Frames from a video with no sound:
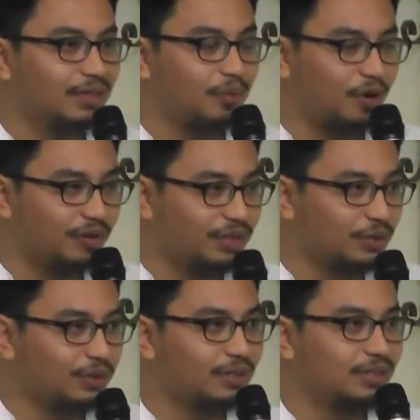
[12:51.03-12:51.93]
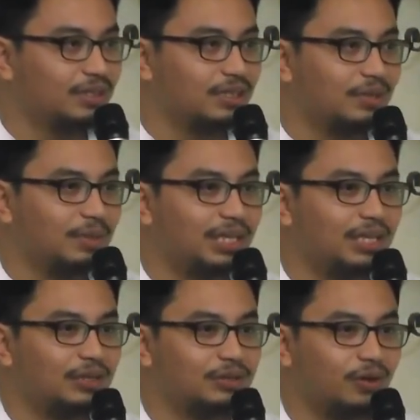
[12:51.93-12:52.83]
prophethood, the
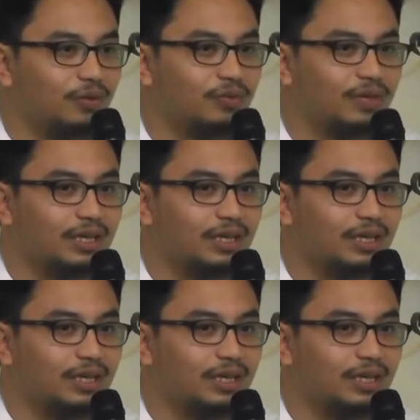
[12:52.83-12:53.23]
meanings of